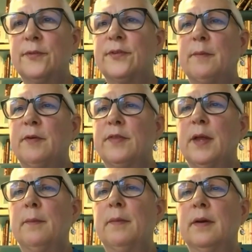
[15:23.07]
Some of
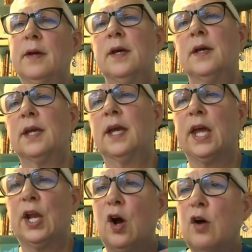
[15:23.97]
them can
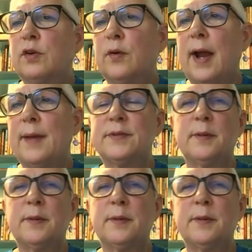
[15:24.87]
get overripe.